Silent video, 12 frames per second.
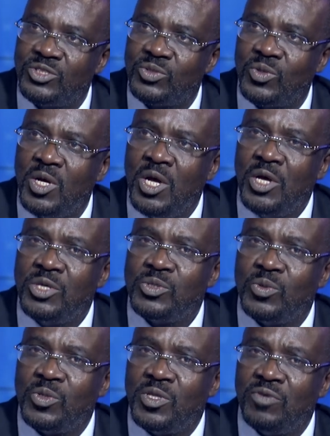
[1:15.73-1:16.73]
So,
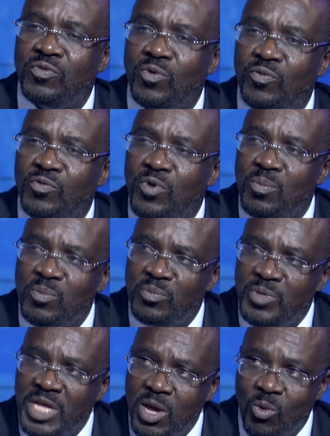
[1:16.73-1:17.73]
so therefore,
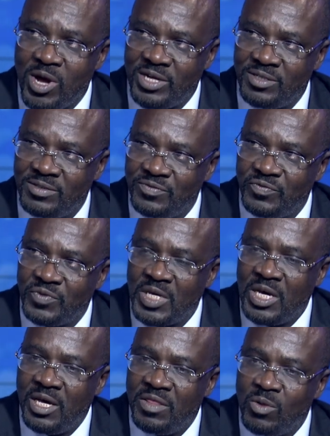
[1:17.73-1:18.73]
from day one,
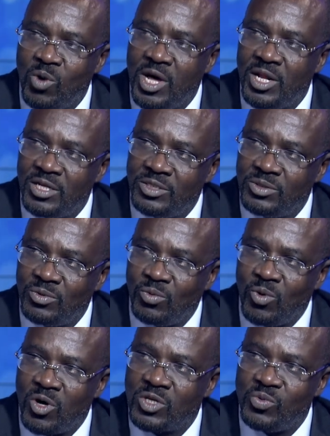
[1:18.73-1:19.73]
the world
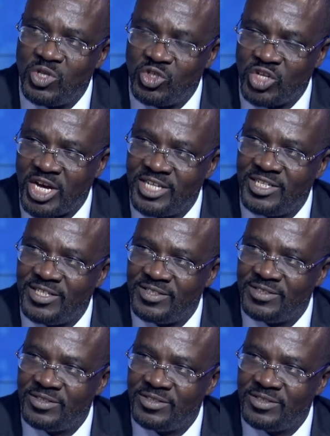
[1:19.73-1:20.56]
walked with China,